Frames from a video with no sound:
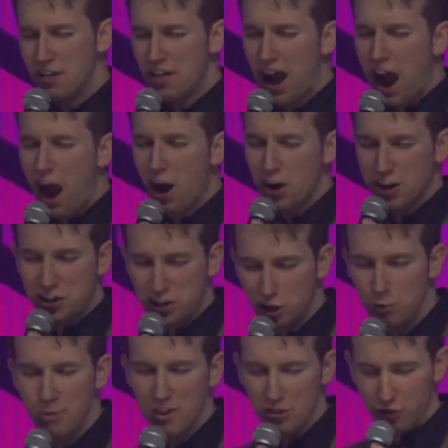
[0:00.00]
that our
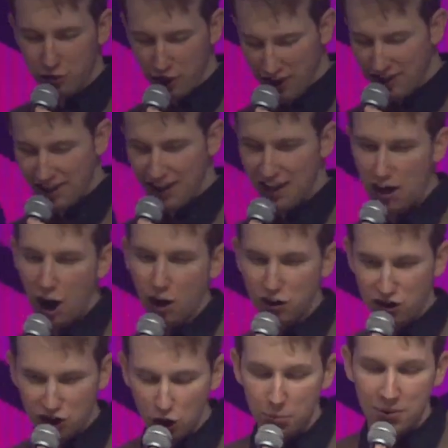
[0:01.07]
human thinking and our
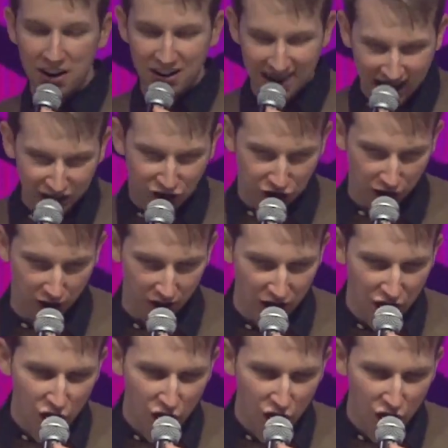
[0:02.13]
human nature